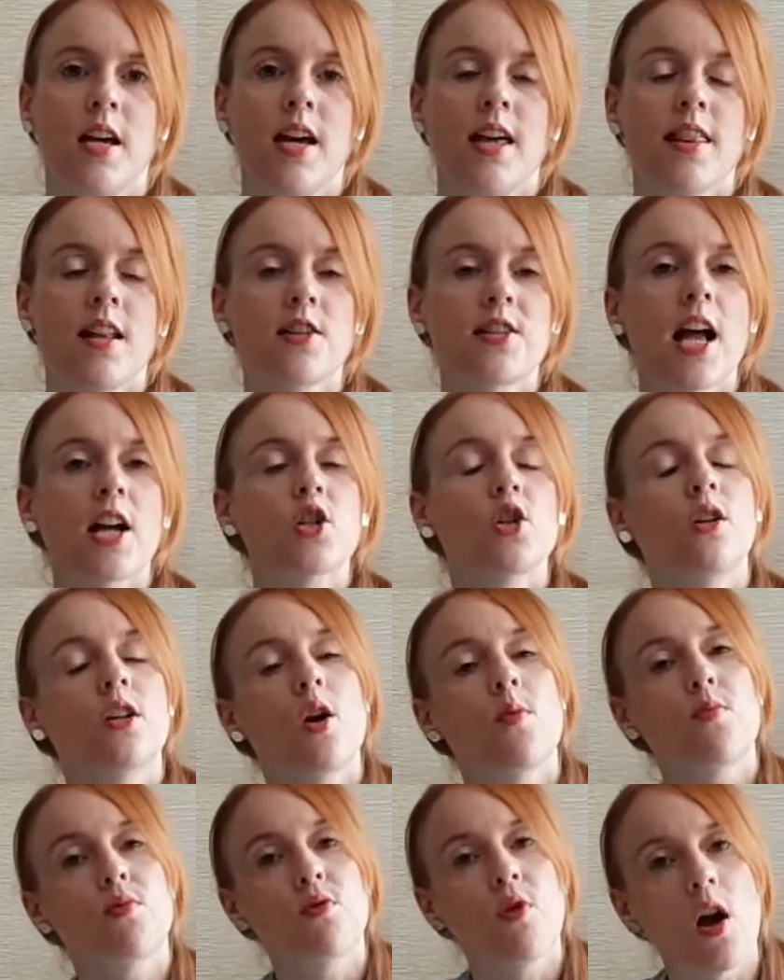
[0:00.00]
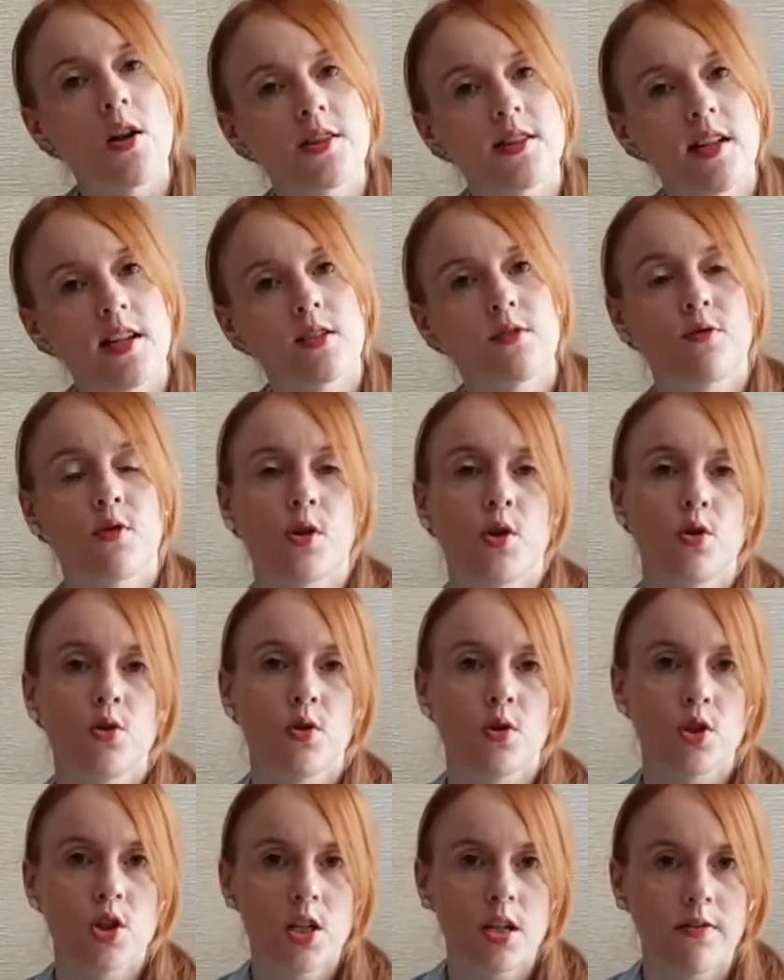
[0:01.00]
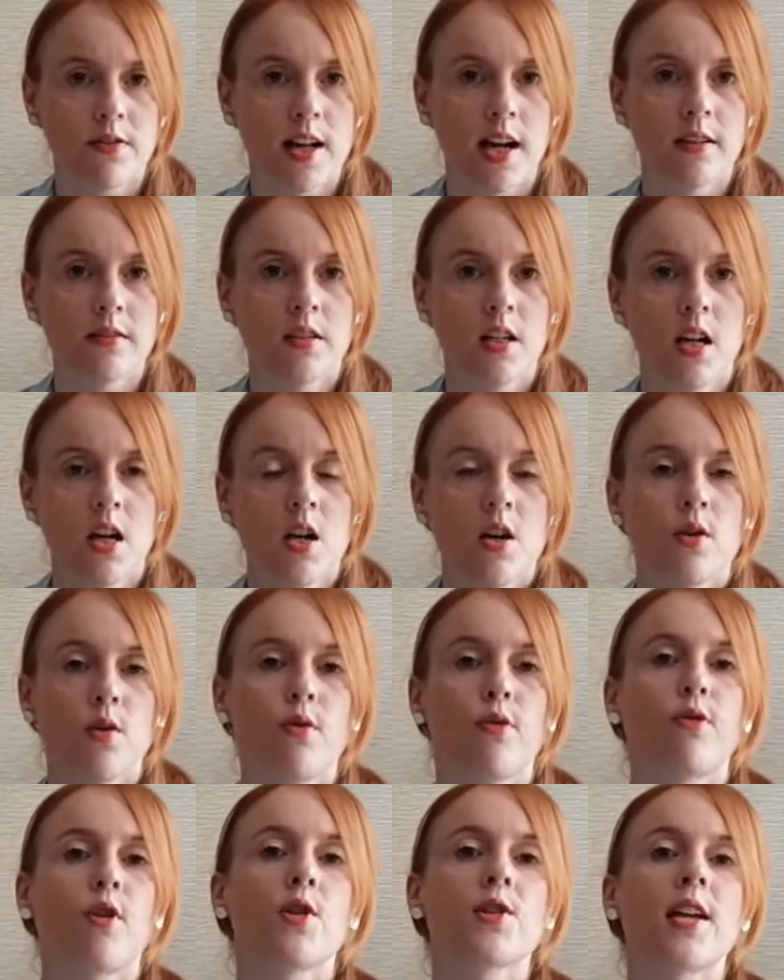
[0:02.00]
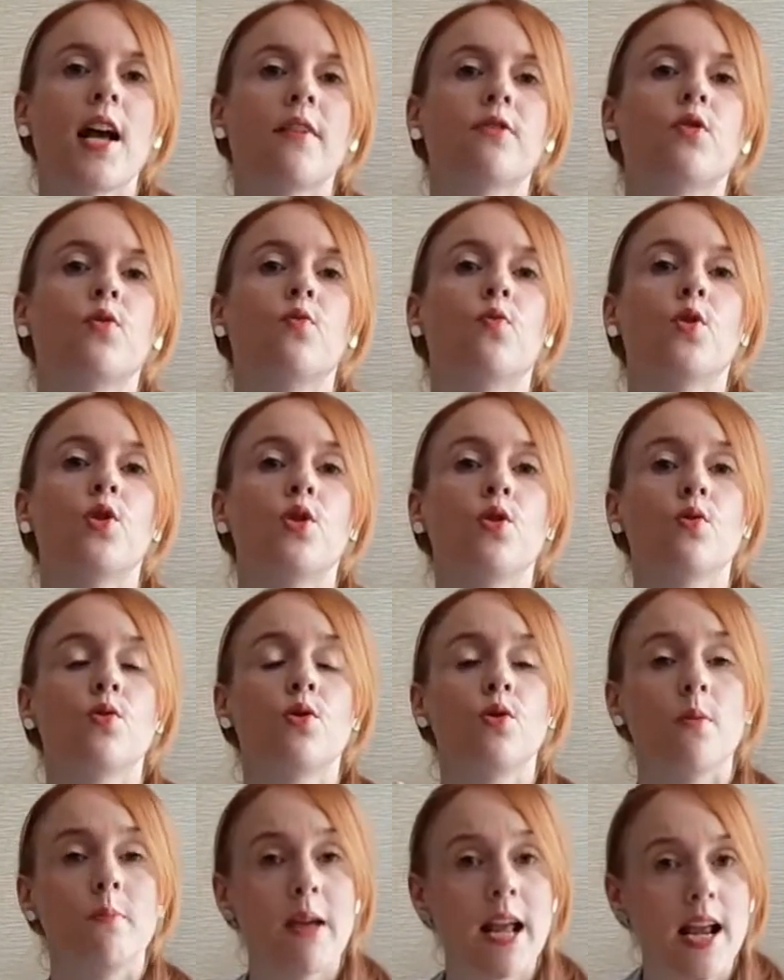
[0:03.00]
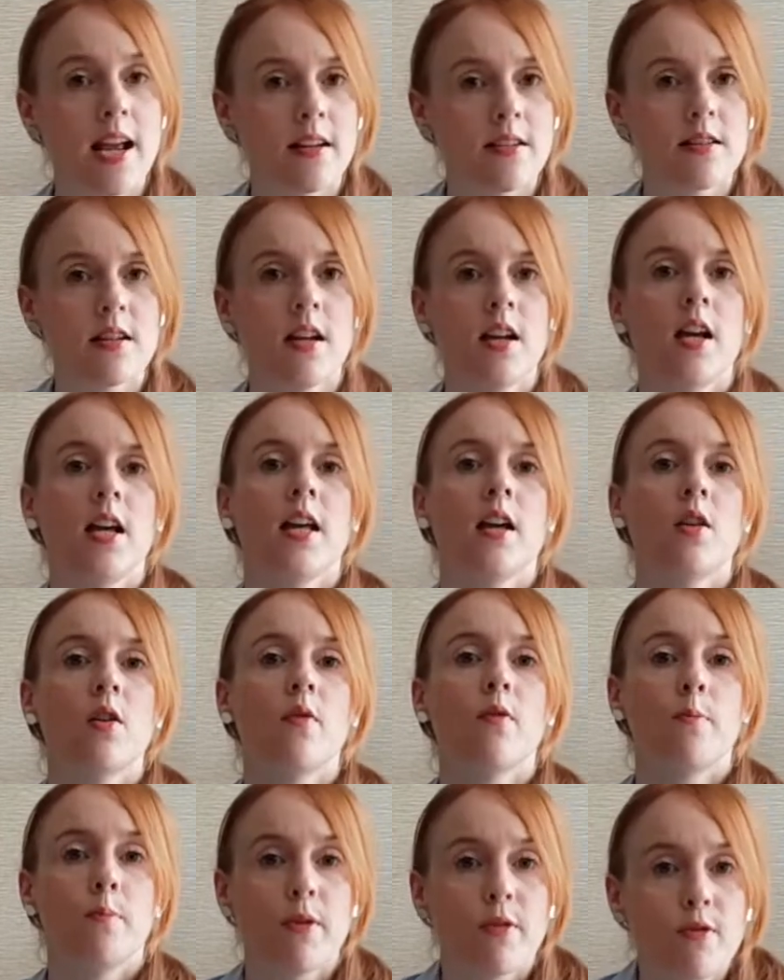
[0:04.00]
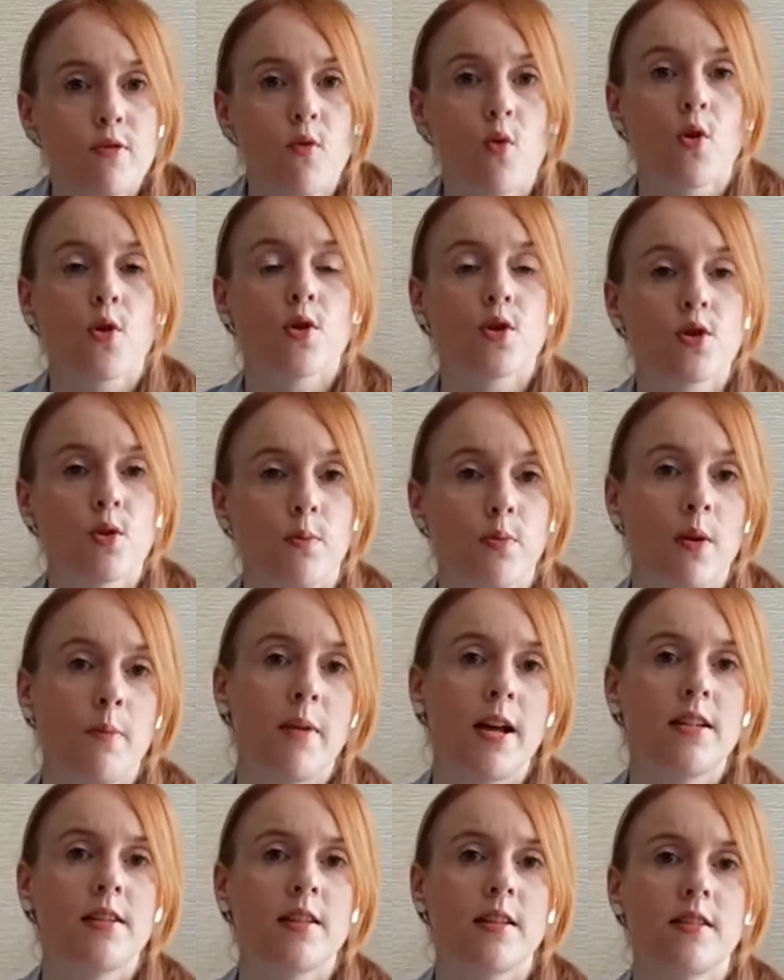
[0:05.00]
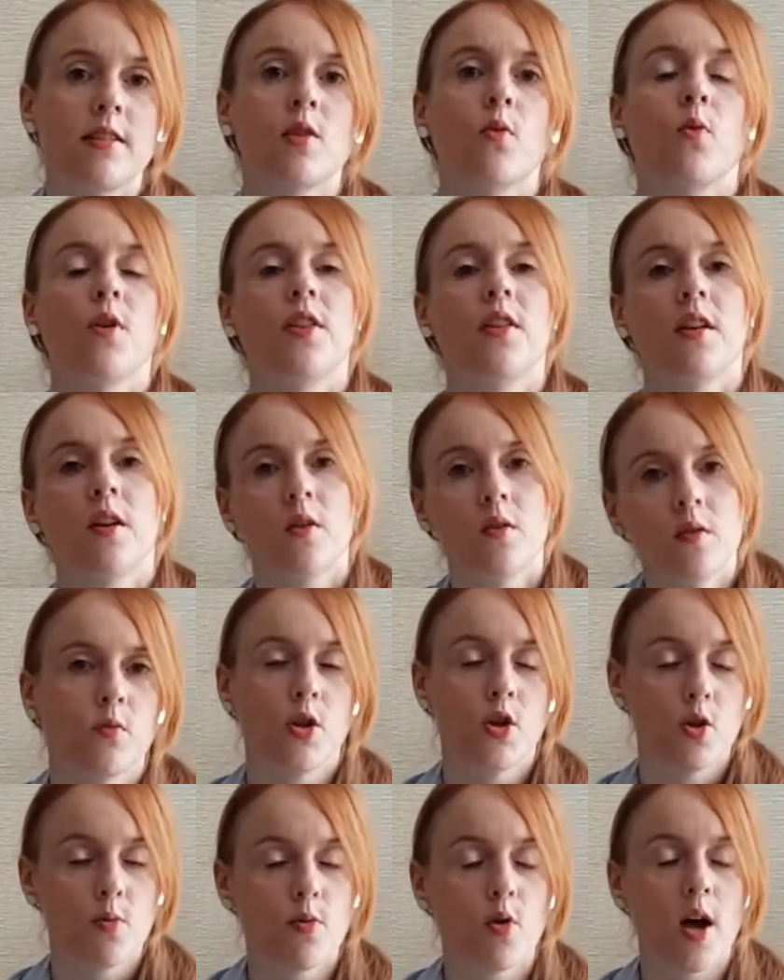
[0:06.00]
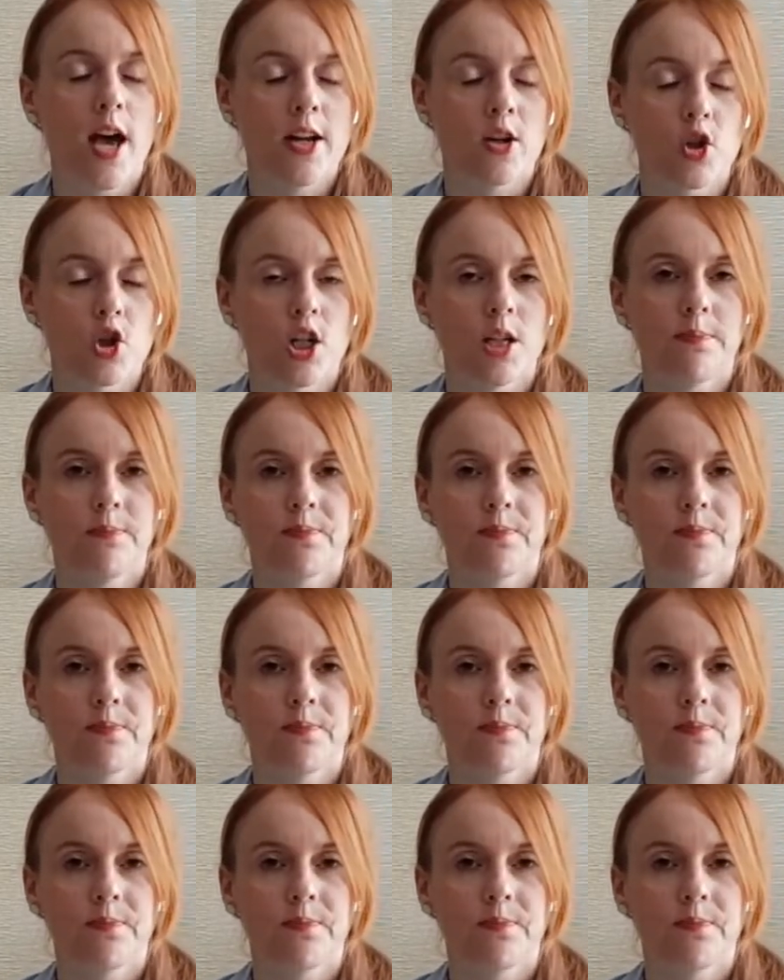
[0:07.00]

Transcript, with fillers: There's actually a process for you to achieve that. You first have to reduce demand before you supplement it with renewable energy.